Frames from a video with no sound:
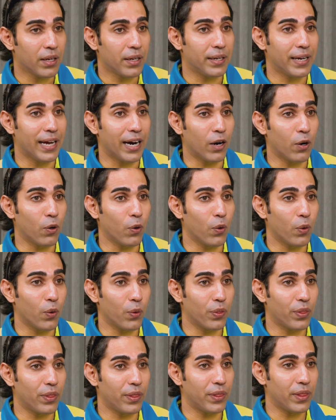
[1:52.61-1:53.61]
Now,
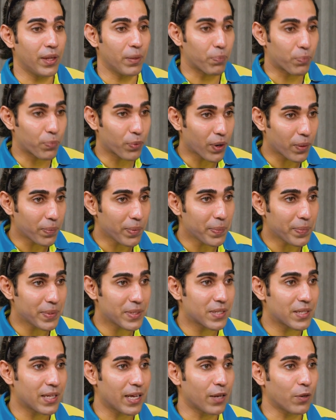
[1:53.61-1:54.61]
the problem
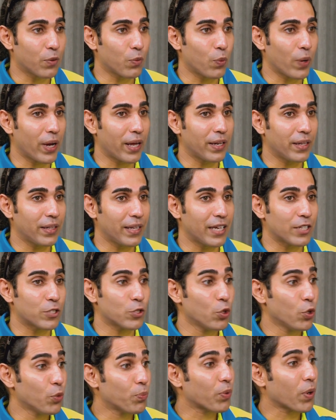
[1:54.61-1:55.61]
is that when there is
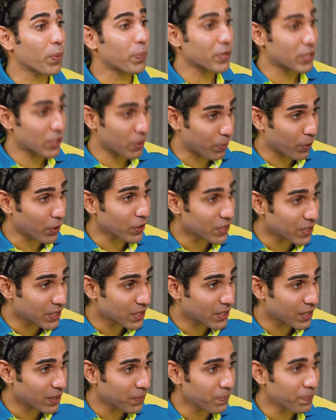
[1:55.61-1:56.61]
no proper support
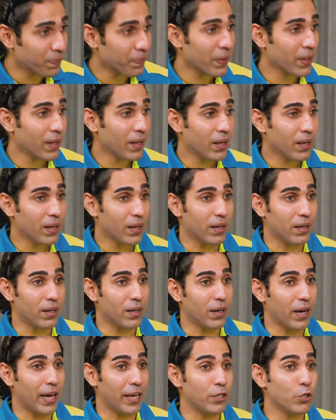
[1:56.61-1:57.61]
system,
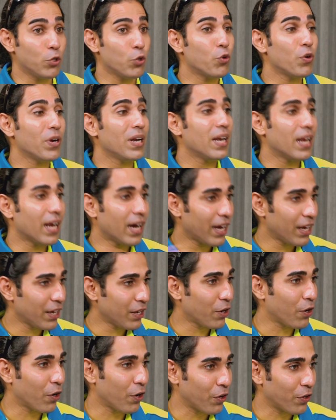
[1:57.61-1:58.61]
and you
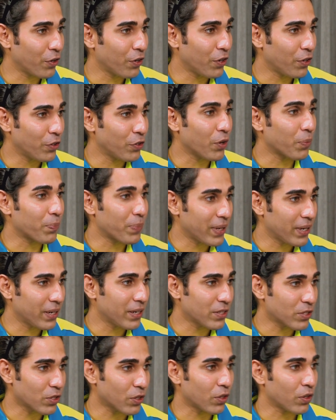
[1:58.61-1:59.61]
rely on your
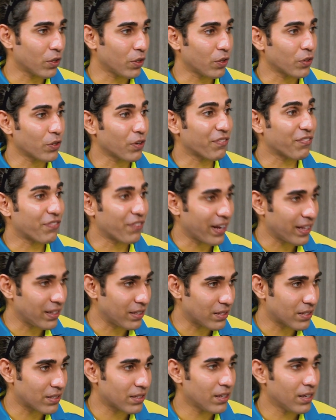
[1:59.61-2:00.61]
peers or your
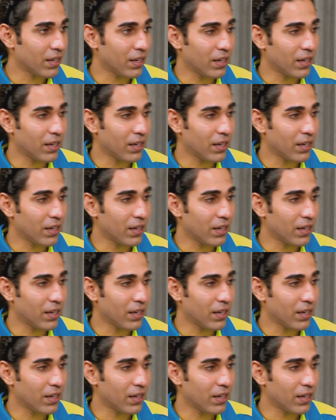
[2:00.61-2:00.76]
friends